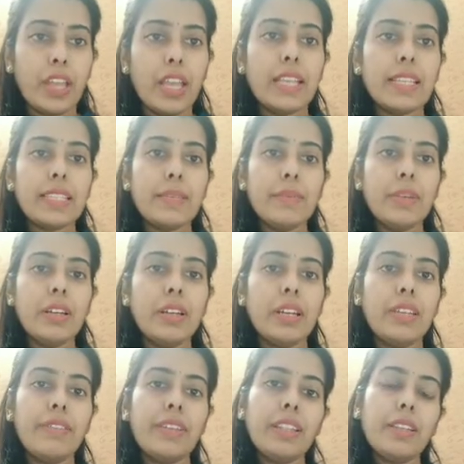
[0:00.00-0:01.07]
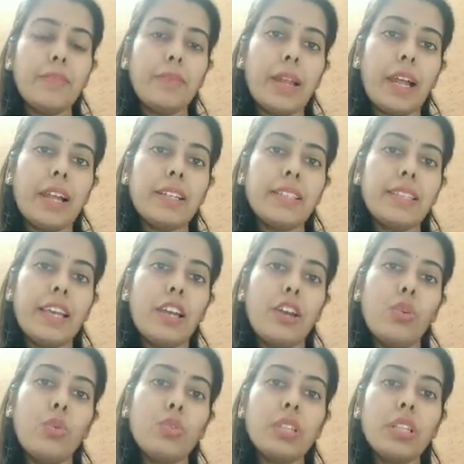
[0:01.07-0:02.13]
Similarly, when the plants, they are
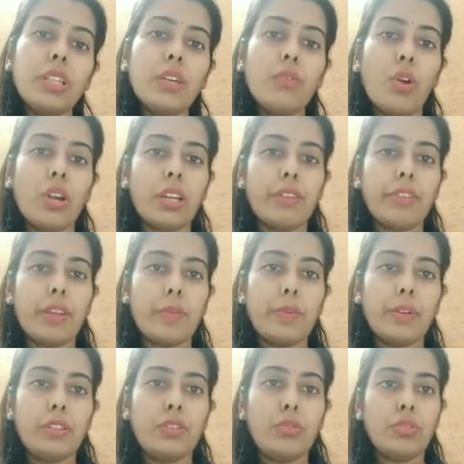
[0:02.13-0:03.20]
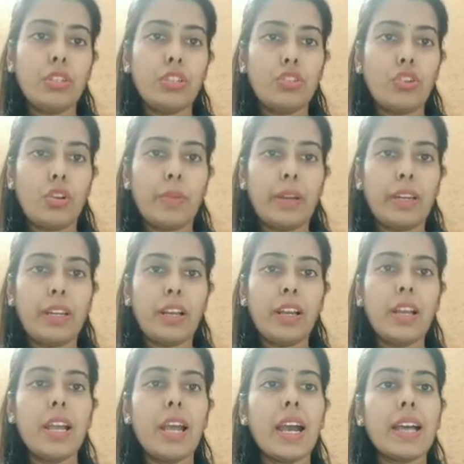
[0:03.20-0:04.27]
losing the water vapor through the stomata,
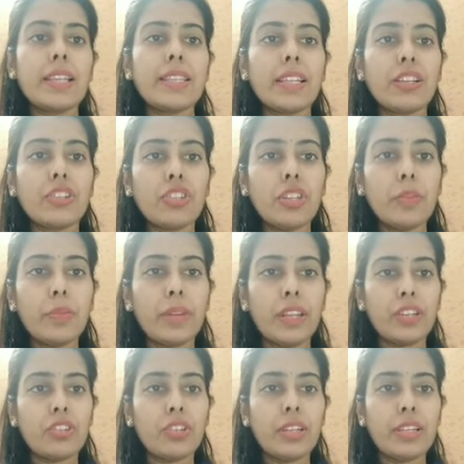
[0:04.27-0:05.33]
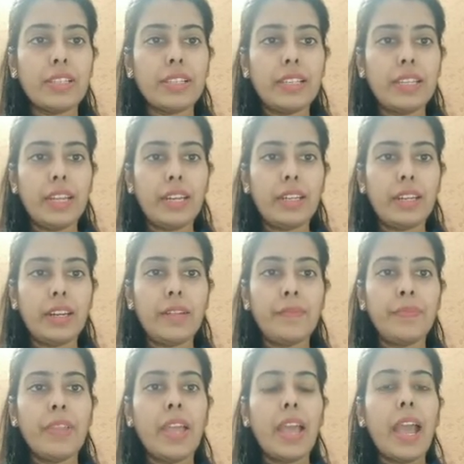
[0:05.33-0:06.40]
a suction pressure is created
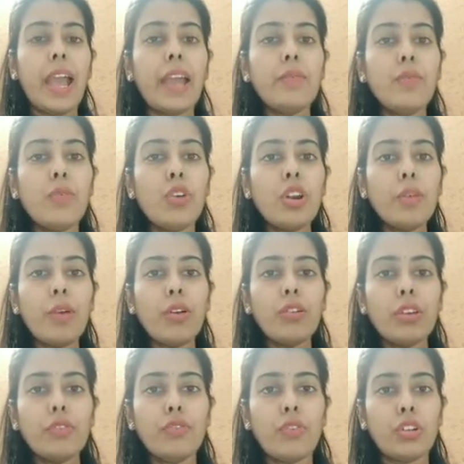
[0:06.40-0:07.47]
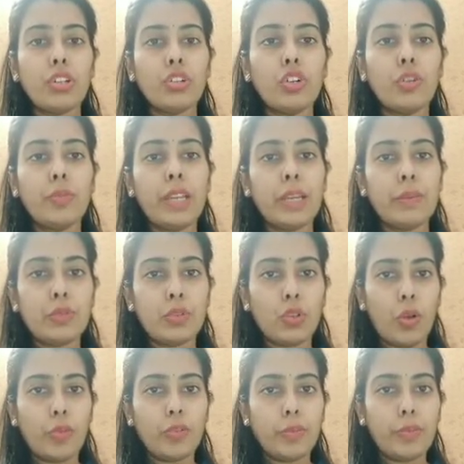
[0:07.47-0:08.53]
and more amount of water could be
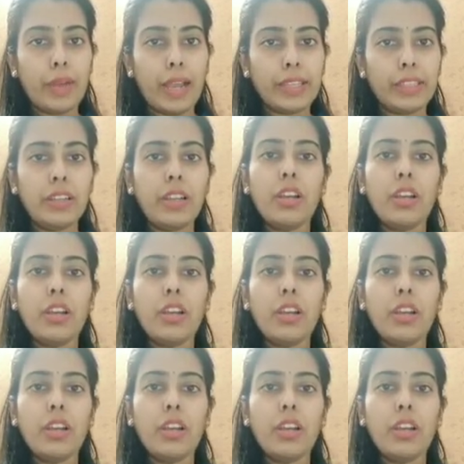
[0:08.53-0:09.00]
absorbed by the